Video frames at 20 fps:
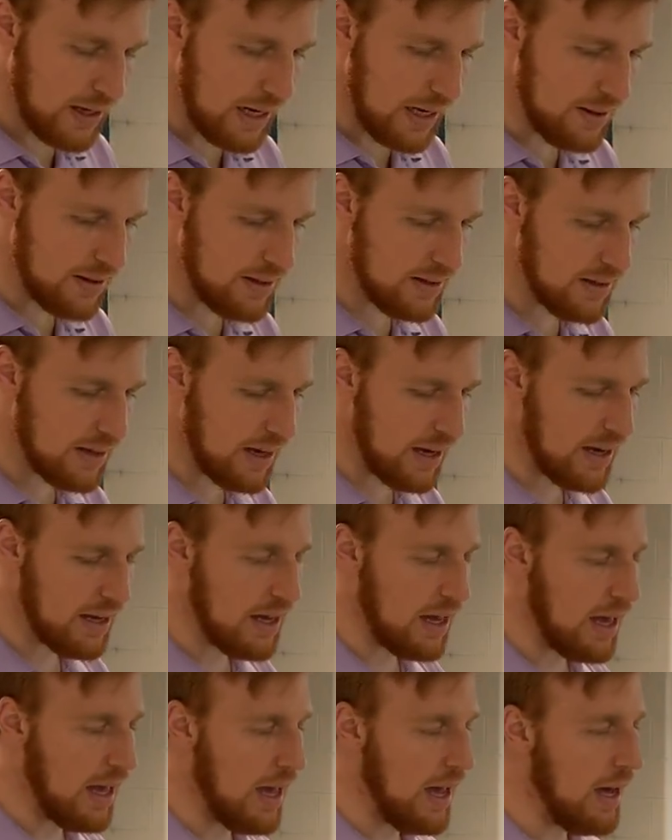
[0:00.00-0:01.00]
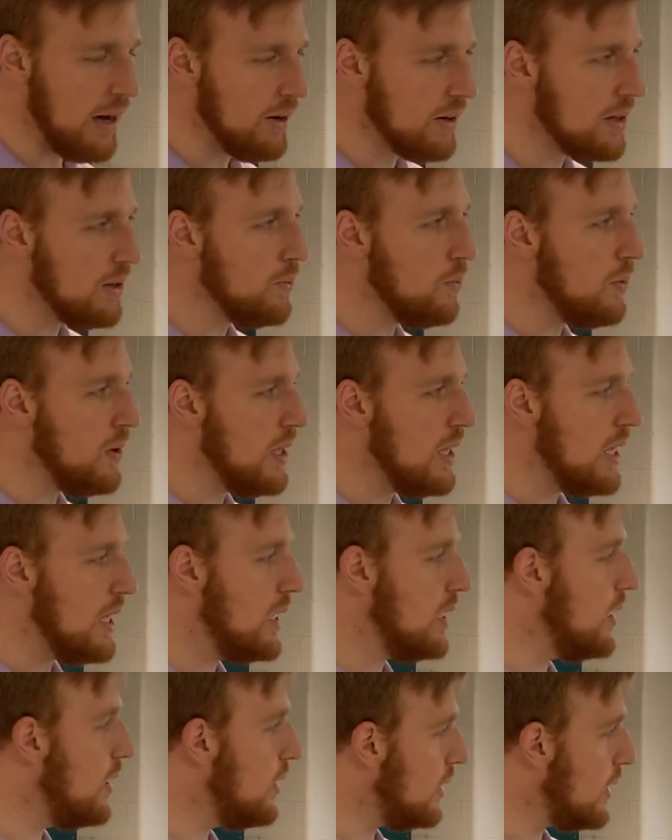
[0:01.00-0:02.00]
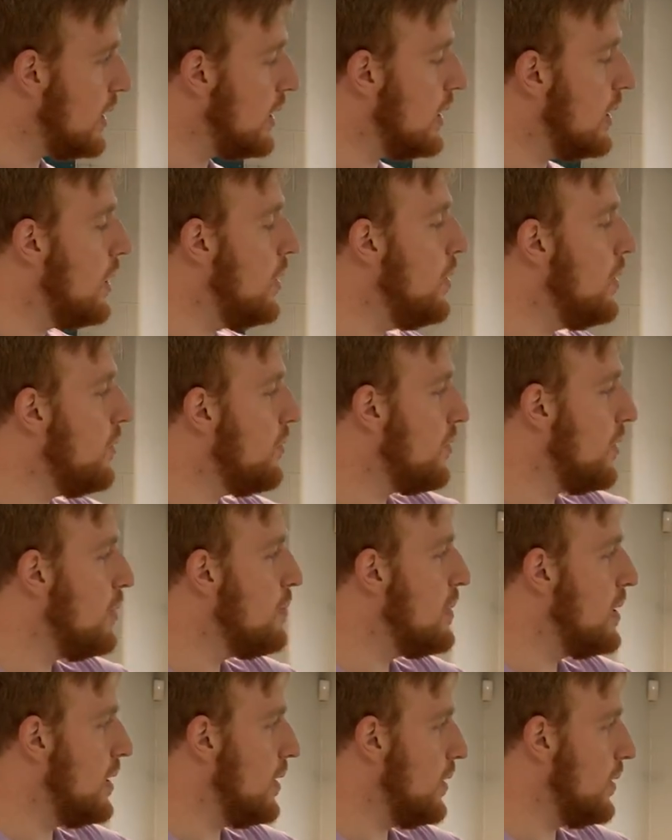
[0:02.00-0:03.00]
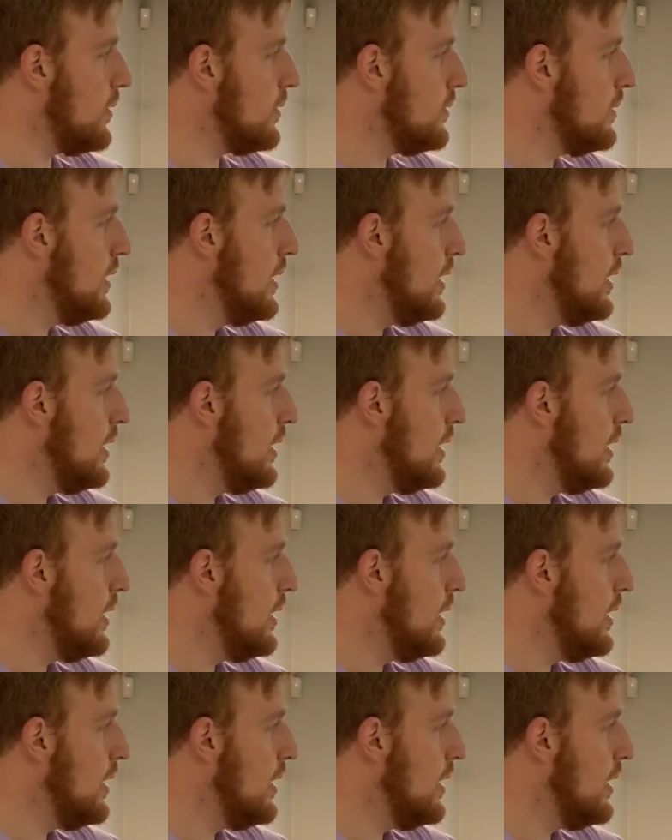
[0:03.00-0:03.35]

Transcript: And then how can we, kind of going from here,